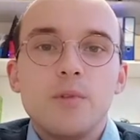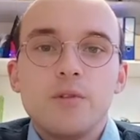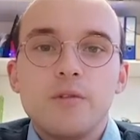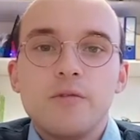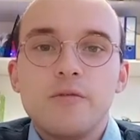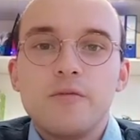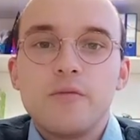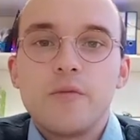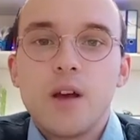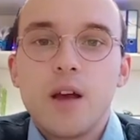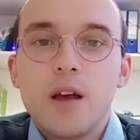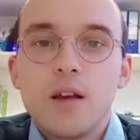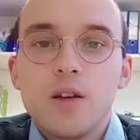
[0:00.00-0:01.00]
of
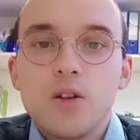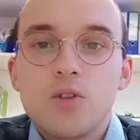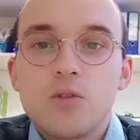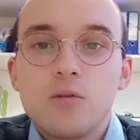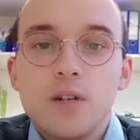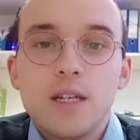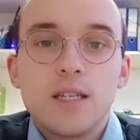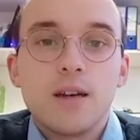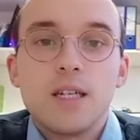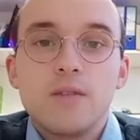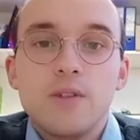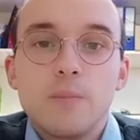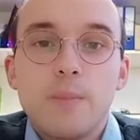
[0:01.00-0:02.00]
strongly
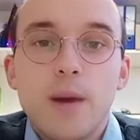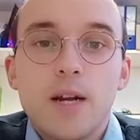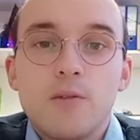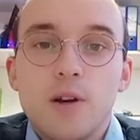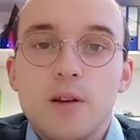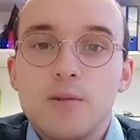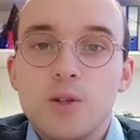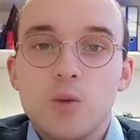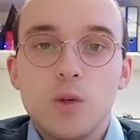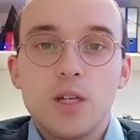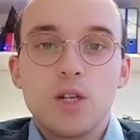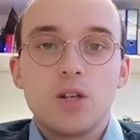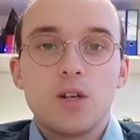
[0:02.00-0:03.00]
scientific backgrounds,
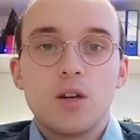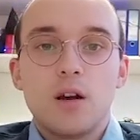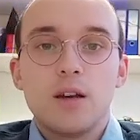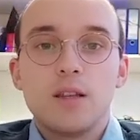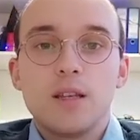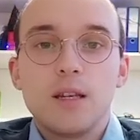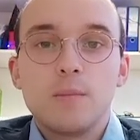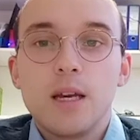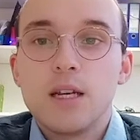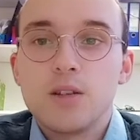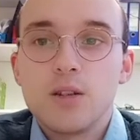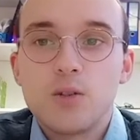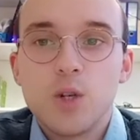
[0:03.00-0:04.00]
which I think
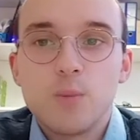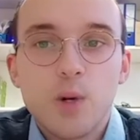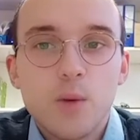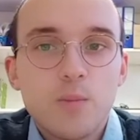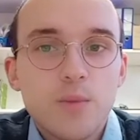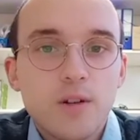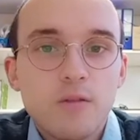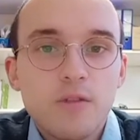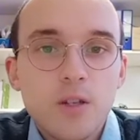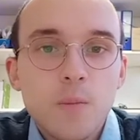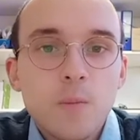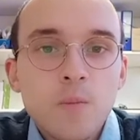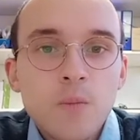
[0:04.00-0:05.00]
makes us good problem
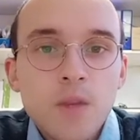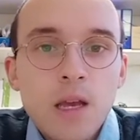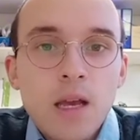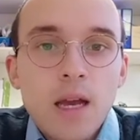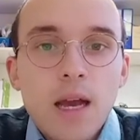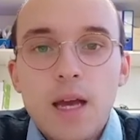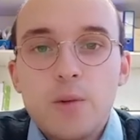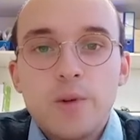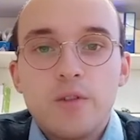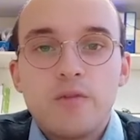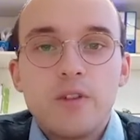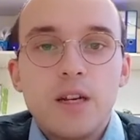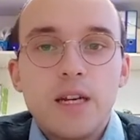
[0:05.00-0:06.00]
solvers. And we
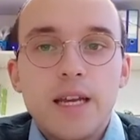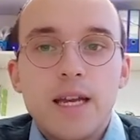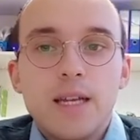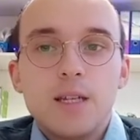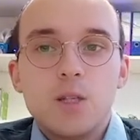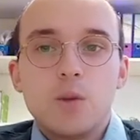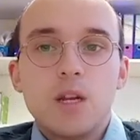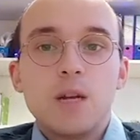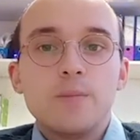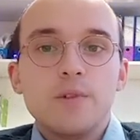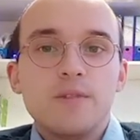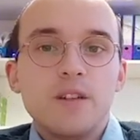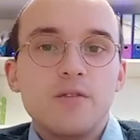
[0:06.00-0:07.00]
often liaise with a number
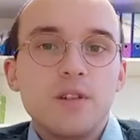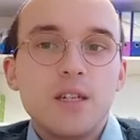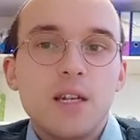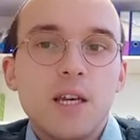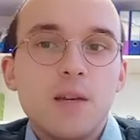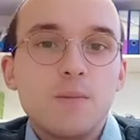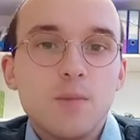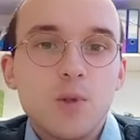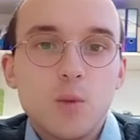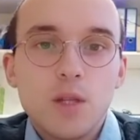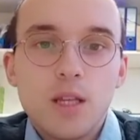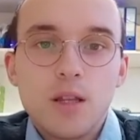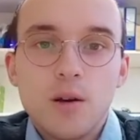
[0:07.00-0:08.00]
of different teams
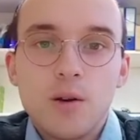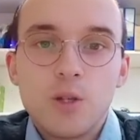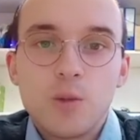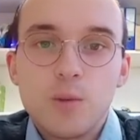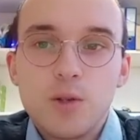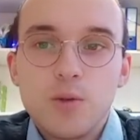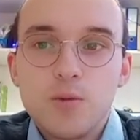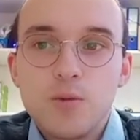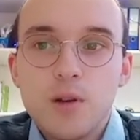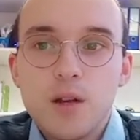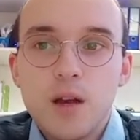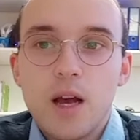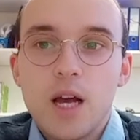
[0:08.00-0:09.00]
within the hospital,
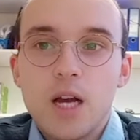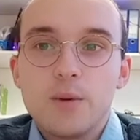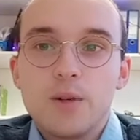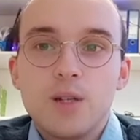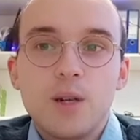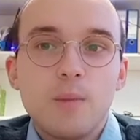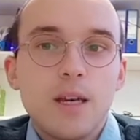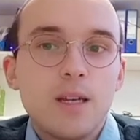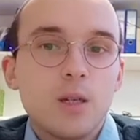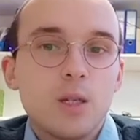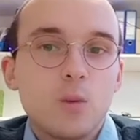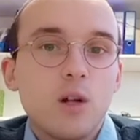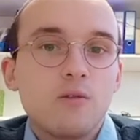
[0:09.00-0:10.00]
which can make
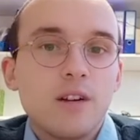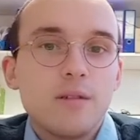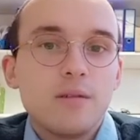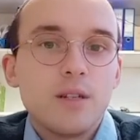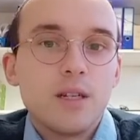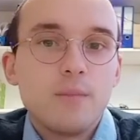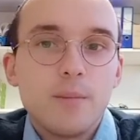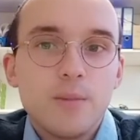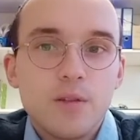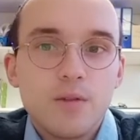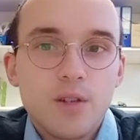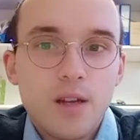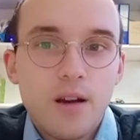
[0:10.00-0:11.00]
us well-rounded members
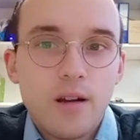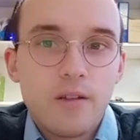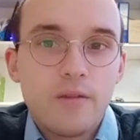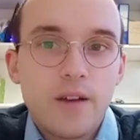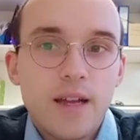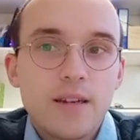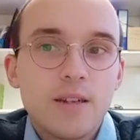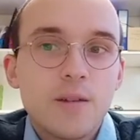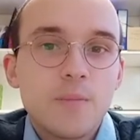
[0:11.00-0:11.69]
of staff. And